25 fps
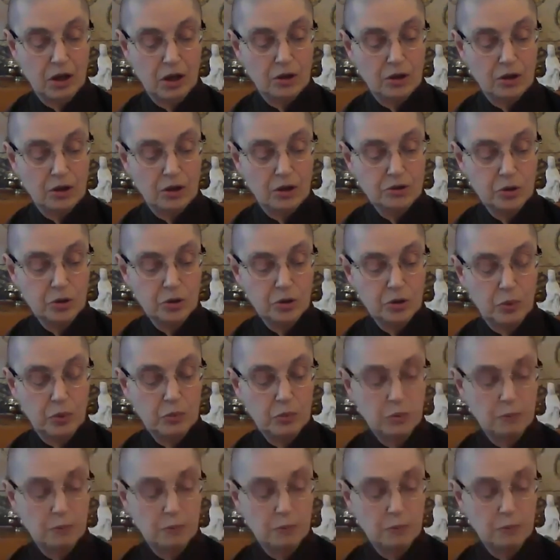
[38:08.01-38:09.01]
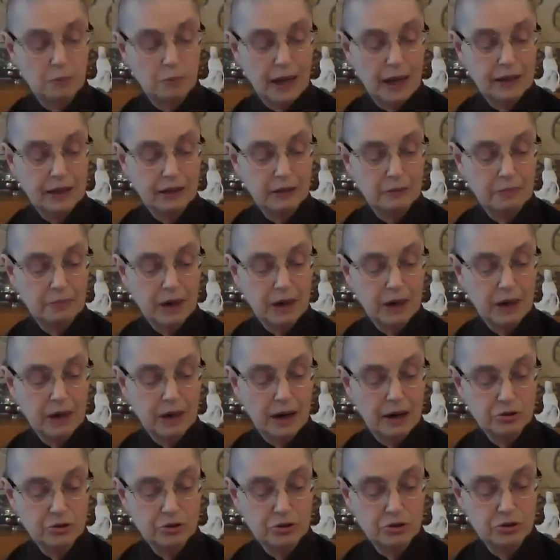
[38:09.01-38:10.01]
So we were banging the
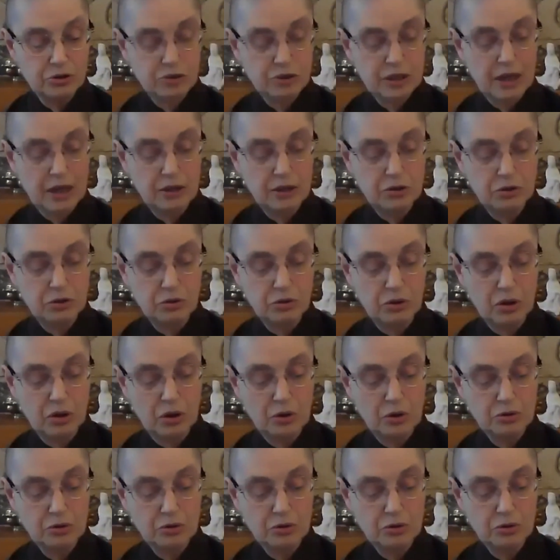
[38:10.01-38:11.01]
bars to say to those